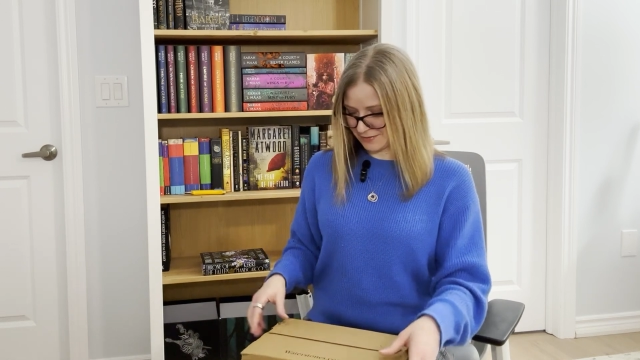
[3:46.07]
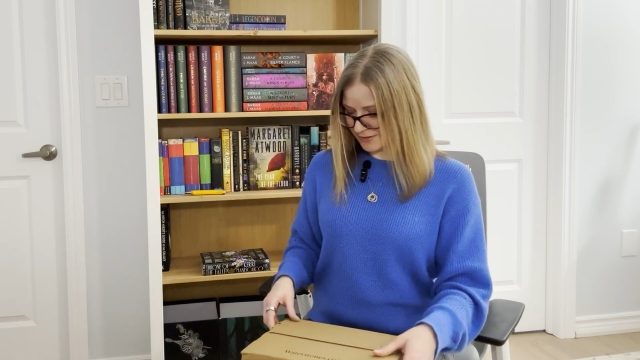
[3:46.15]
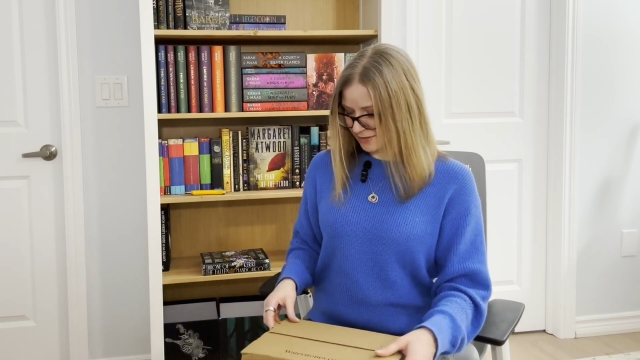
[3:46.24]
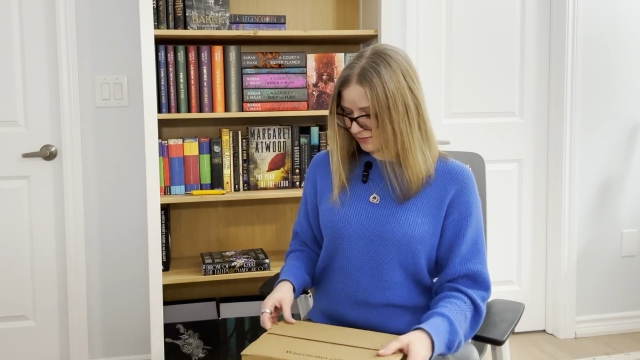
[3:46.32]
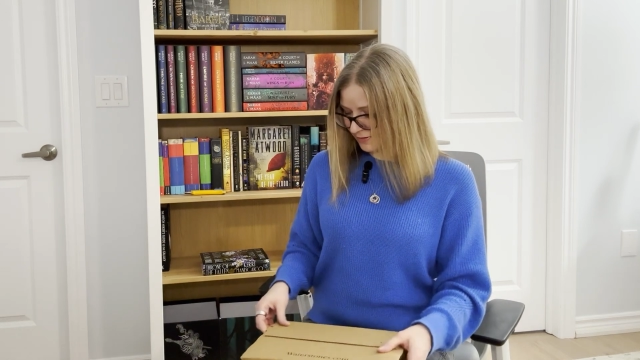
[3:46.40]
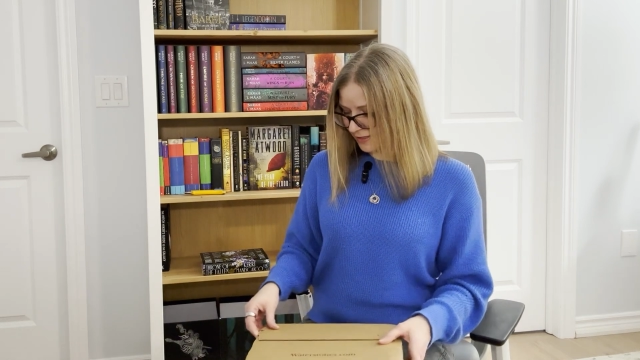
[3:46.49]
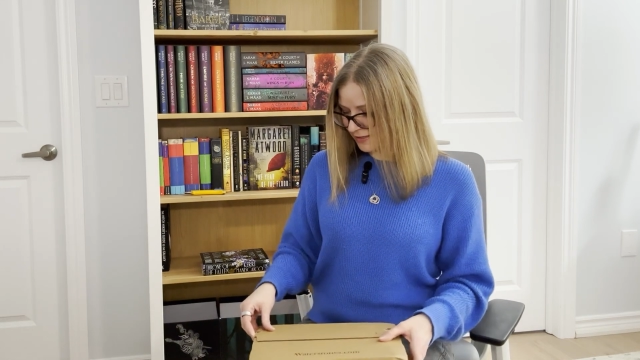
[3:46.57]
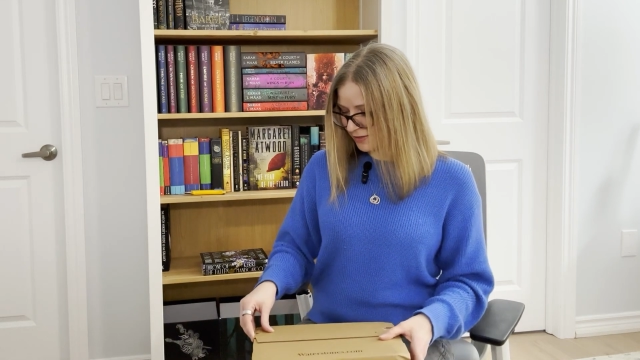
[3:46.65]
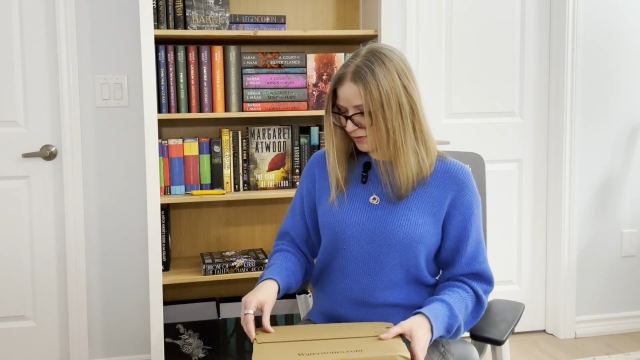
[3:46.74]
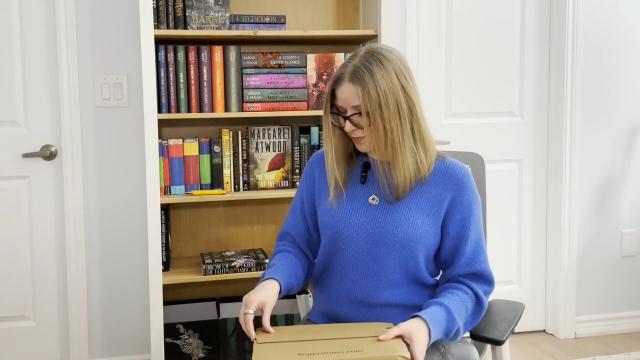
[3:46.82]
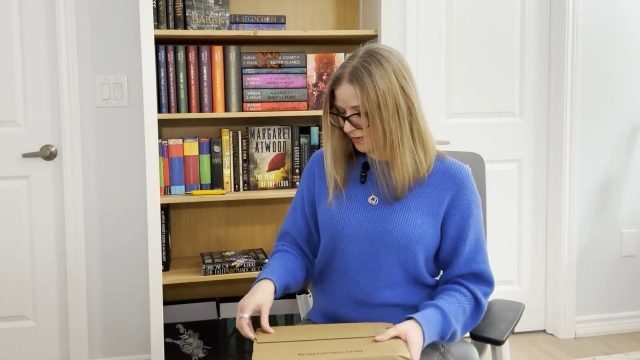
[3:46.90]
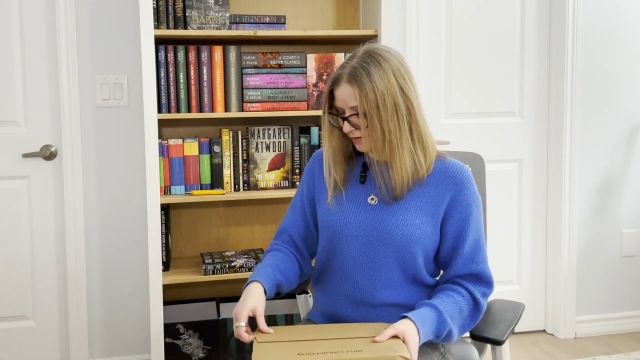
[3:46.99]
So let's
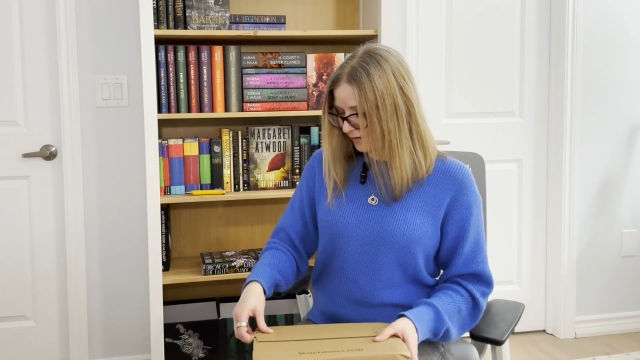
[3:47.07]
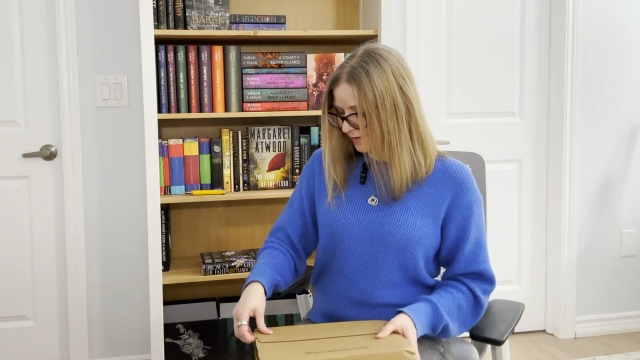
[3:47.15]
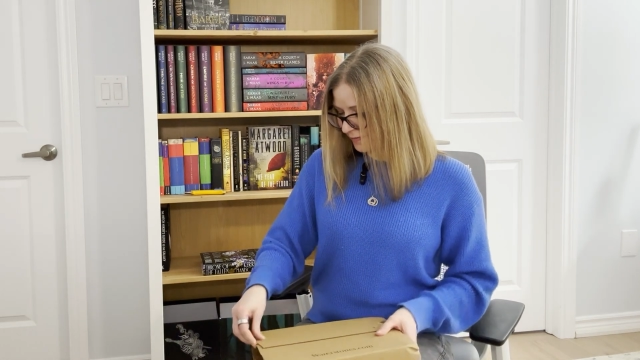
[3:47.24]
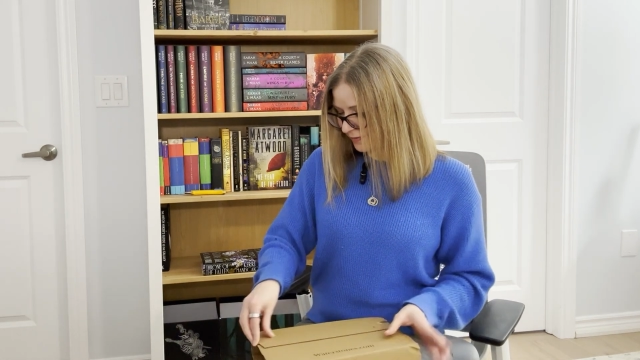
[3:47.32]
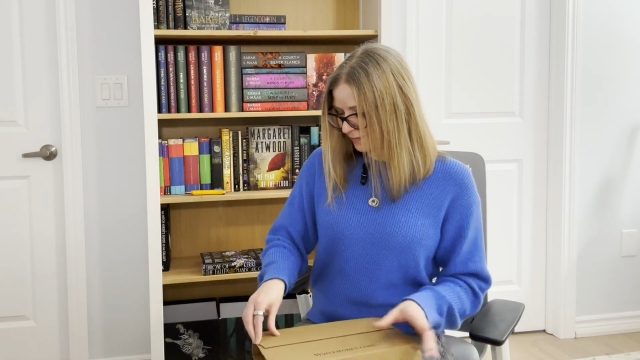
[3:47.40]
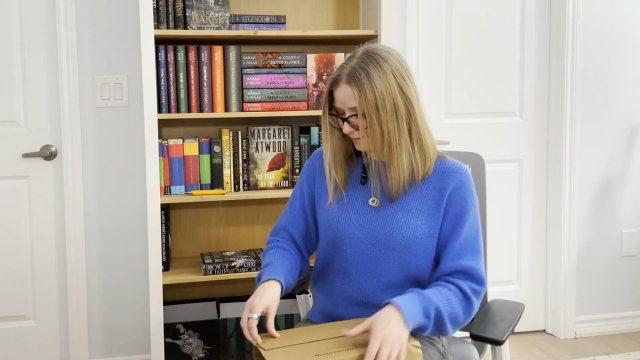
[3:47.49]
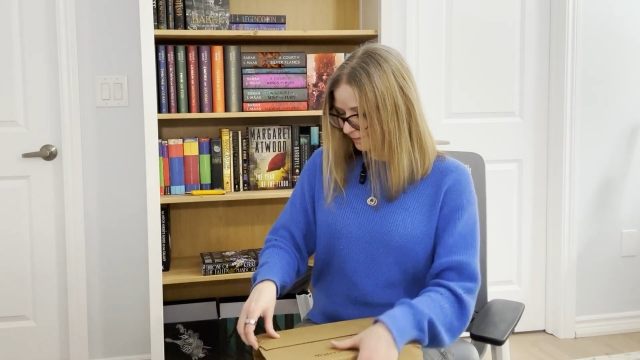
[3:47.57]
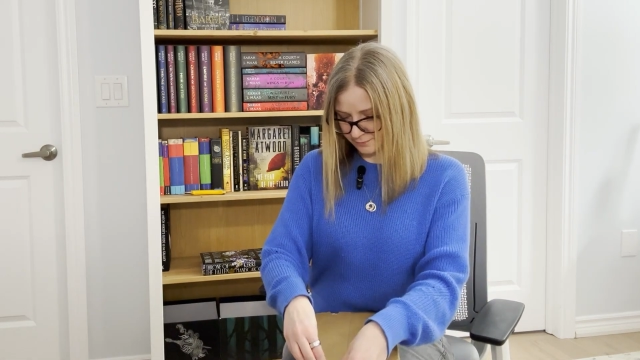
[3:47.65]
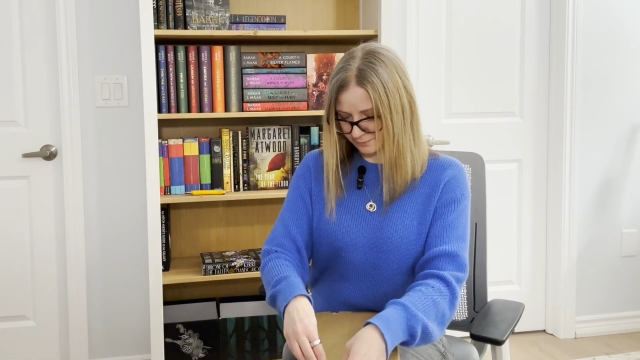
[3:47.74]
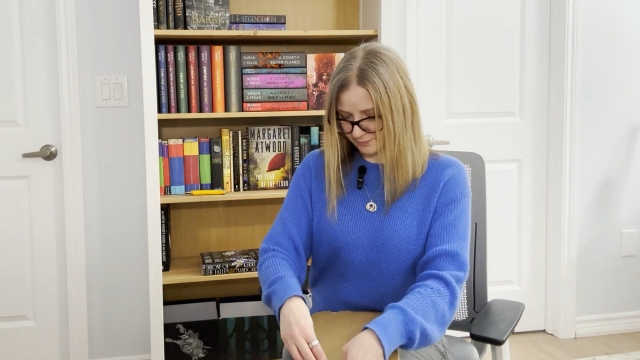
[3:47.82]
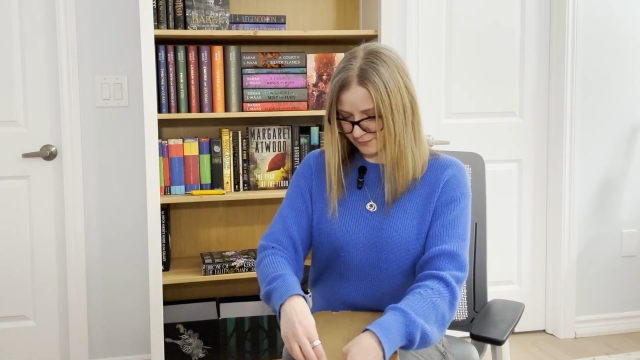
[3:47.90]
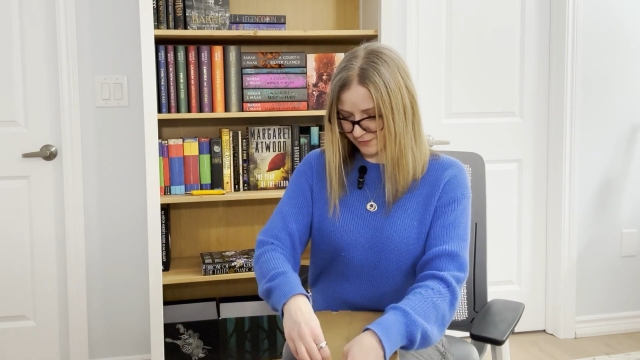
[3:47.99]
open her up
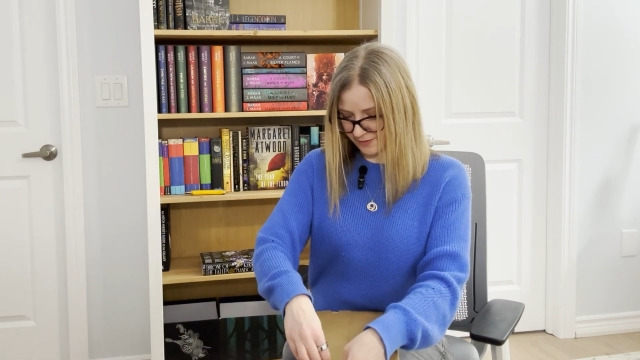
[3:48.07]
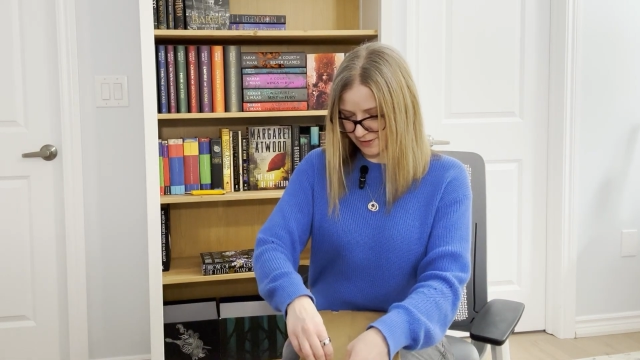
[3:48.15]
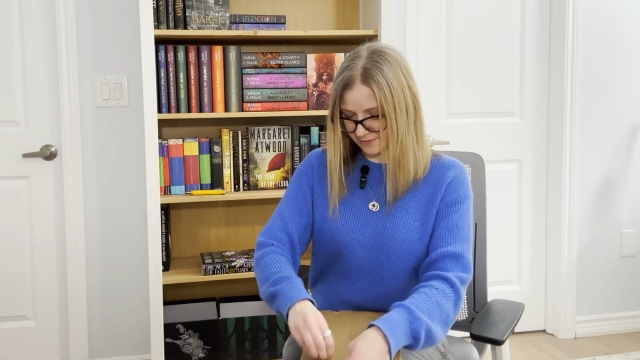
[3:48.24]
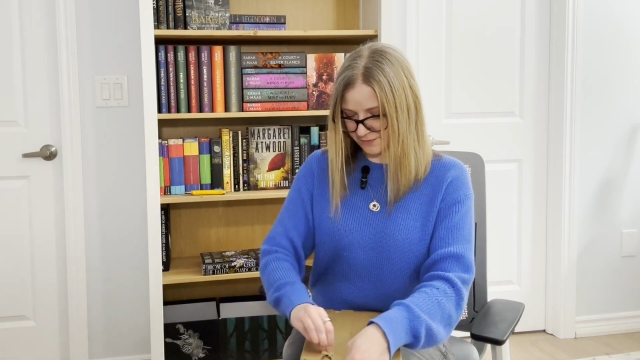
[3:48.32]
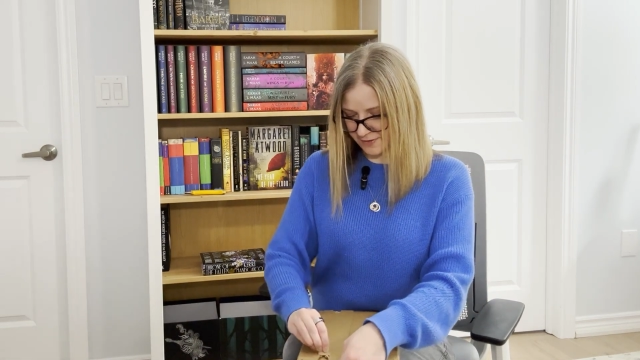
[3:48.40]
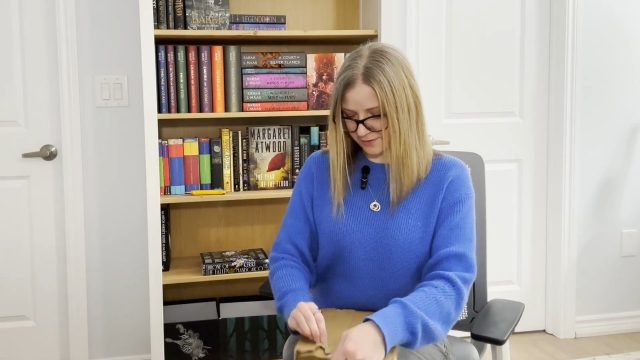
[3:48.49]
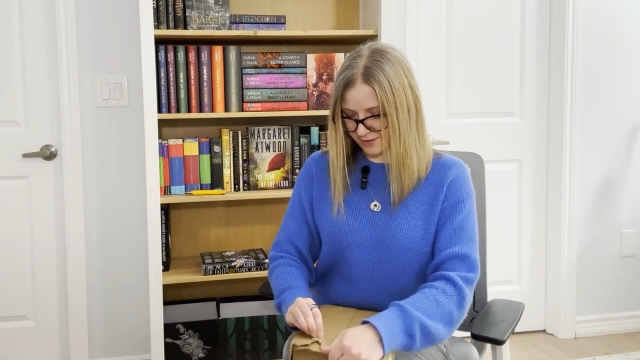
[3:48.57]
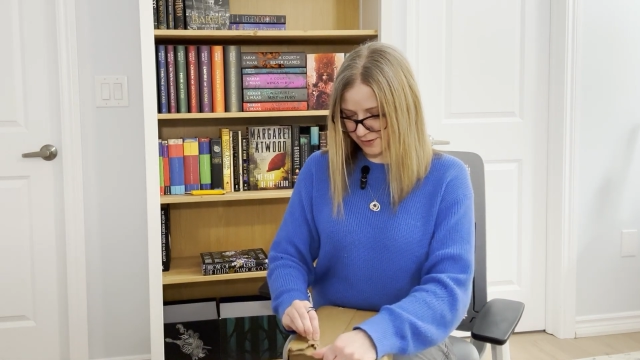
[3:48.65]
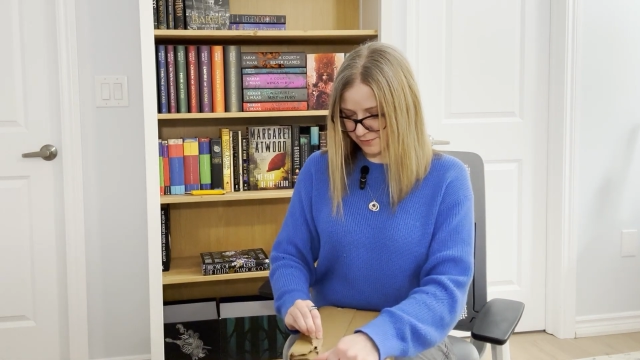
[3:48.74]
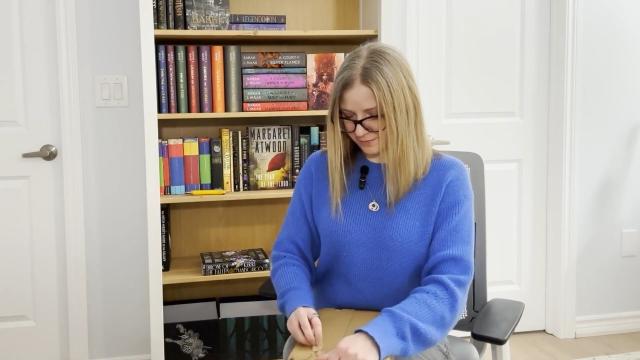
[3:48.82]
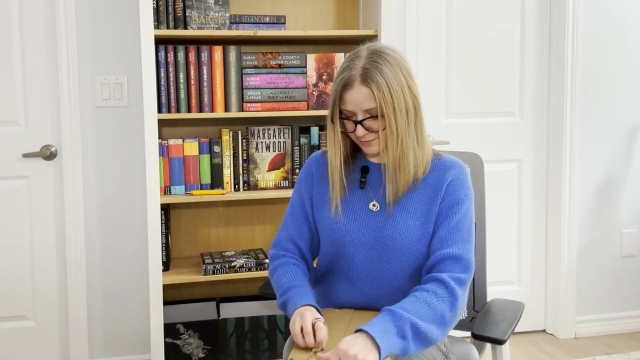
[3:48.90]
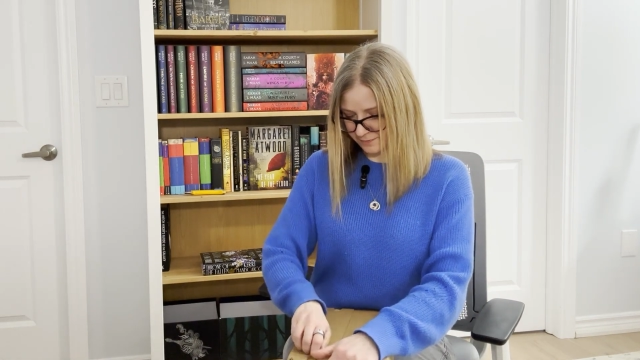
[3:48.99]
if I can figure it
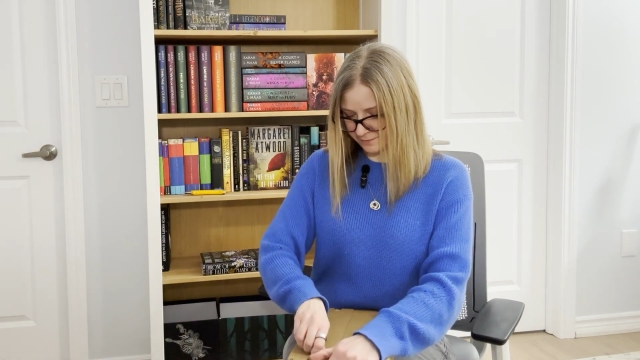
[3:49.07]
out.